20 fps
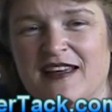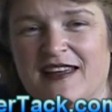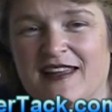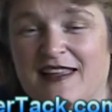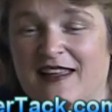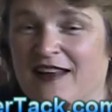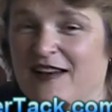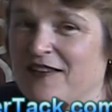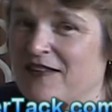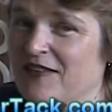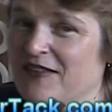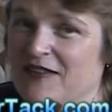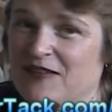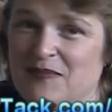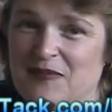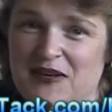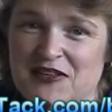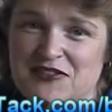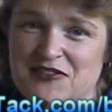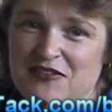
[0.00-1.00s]
A
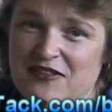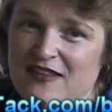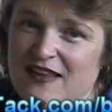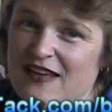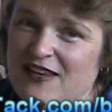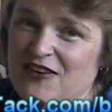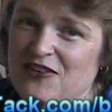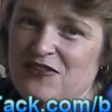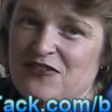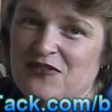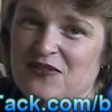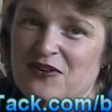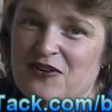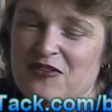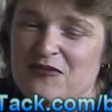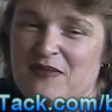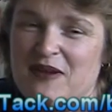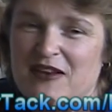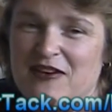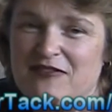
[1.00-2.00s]
special thank you to all
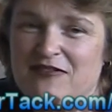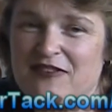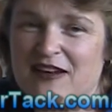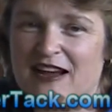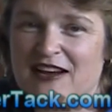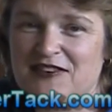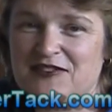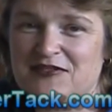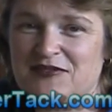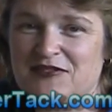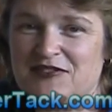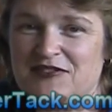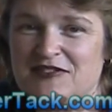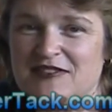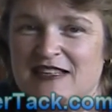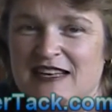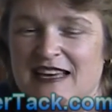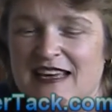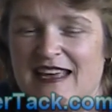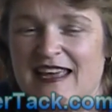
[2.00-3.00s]
the manufacturers,